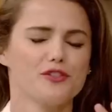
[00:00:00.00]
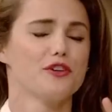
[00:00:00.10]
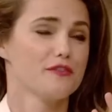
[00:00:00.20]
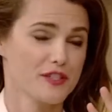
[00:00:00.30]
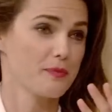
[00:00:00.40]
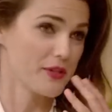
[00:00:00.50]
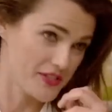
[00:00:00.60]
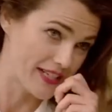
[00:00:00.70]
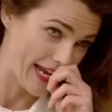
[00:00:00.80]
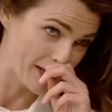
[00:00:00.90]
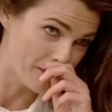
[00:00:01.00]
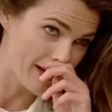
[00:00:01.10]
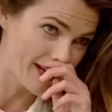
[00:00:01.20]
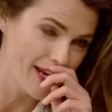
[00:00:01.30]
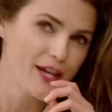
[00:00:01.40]
a nervous person
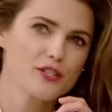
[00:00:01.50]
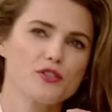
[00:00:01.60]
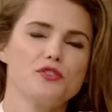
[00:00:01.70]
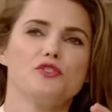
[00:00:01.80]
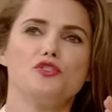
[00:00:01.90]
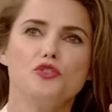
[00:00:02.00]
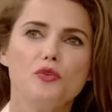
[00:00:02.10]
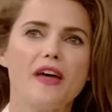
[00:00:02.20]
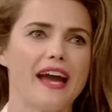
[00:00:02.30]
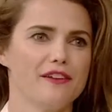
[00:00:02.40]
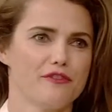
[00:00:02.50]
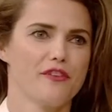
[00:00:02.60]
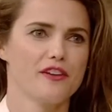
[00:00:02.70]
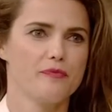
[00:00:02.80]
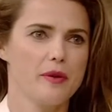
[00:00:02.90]
anyway. Yeah. So to do that in
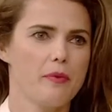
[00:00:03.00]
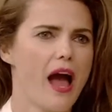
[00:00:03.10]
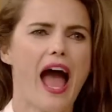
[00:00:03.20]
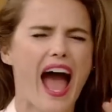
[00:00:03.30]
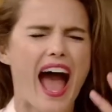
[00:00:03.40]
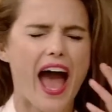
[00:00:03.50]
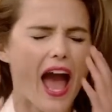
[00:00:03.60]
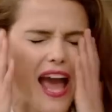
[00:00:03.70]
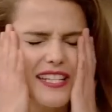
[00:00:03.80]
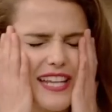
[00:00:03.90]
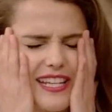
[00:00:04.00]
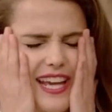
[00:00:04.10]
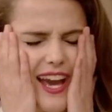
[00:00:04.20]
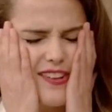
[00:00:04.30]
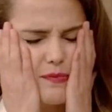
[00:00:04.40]
front of people. I said
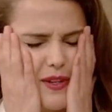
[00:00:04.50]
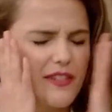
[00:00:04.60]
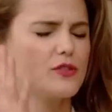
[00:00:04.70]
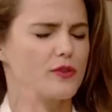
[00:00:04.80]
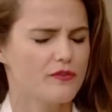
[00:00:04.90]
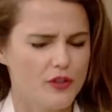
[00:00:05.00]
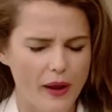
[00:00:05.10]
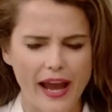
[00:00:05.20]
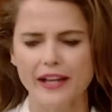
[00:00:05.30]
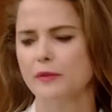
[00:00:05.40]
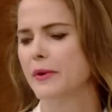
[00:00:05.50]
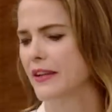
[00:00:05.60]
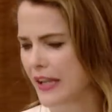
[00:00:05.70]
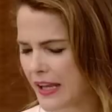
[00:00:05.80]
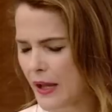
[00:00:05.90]
yes because I sort of knew Adam
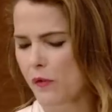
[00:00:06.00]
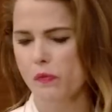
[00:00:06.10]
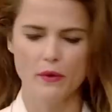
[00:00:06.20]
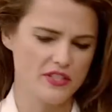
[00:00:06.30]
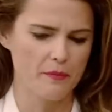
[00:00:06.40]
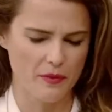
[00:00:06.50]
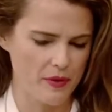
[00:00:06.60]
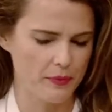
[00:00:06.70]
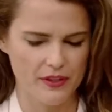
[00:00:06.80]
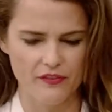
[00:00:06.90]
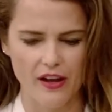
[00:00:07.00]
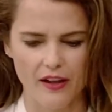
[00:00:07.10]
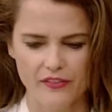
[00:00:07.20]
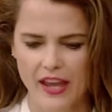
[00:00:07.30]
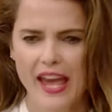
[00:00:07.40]
and some of the people
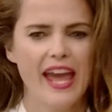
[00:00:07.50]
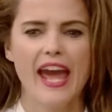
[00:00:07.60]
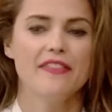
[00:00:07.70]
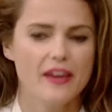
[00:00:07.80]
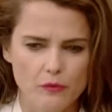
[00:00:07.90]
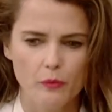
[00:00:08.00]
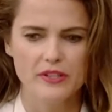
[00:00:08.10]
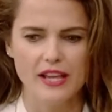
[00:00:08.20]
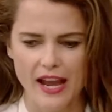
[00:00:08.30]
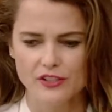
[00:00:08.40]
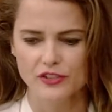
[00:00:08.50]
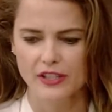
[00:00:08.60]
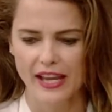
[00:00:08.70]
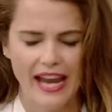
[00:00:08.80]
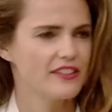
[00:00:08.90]
involved. Yeah. And then when we
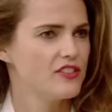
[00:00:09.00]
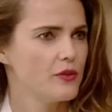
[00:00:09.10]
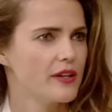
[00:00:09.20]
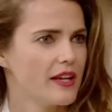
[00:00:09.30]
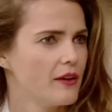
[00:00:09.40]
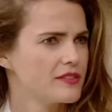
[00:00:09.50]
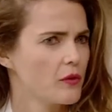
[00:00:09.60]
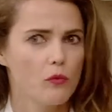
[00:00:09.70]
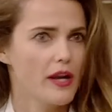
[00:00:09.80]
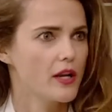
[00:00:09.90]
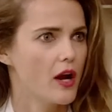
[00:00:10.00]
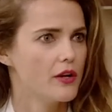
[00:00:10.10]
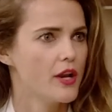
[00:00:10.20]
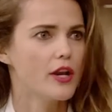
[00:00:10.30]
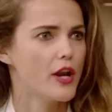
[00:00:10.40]
actually had to do it, I was like, what?
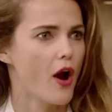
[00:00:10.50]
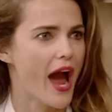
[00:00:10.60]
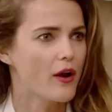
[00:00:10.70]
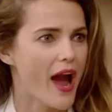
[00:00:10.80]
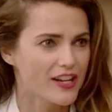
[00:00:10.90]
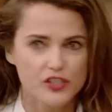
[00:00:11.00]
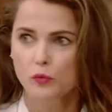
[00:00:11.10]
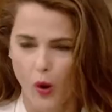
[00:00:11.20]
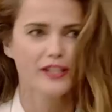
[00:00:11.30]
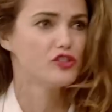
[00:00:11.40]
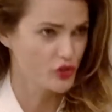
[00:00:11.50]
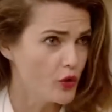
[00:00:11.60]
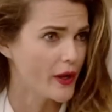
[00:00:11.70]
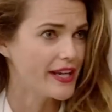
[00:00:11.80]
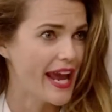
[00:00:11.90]
no, no, no, I don't actually want to
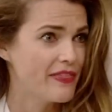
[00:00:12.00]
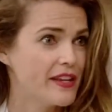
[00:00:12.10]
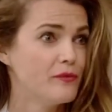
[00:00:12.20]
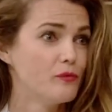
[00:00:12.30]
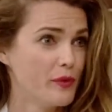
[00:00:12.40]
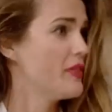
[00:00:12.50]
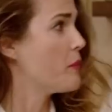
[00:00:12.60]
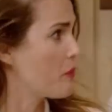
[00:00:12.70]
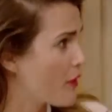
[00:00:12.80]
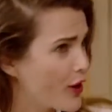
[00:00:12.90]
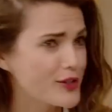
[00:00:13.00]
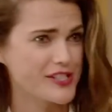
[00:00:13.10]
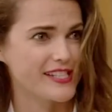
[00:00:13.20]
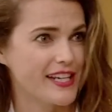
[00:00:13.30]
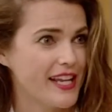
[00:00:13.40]
do it. And then, yeah. then we
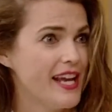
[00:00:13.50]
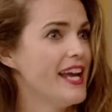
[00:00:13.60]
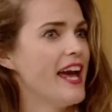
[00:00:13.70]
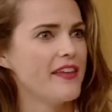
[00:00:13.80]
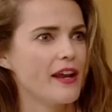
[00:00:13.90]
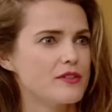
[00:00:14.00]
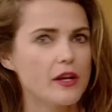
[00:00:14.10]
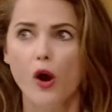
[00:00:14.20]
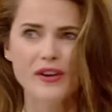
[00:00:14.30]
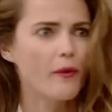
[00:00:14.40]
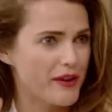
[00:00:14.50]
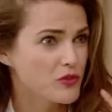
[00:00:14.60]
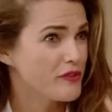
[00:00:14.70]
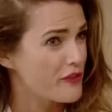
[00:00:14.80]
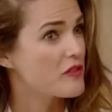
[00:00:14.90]
rehearsed it, and then I was like, oh, now we have to
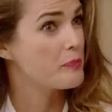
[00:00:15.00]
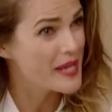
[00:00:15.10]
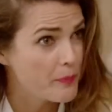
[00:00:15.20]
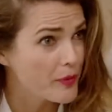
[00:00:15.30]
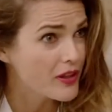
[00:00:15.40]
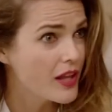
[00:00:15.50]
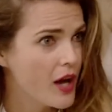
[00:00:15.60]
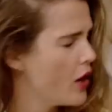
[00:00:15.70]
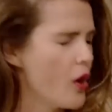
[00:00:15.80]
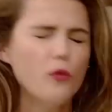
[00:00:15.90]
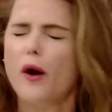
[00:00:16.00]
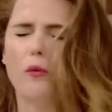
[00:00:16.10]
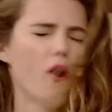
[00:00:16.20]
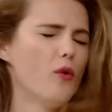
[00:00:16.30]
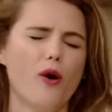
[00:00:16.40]
do it in front of people? Oh, whoa,
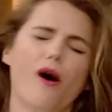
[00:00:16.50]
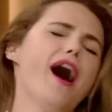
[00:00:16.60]
whoa, whoa.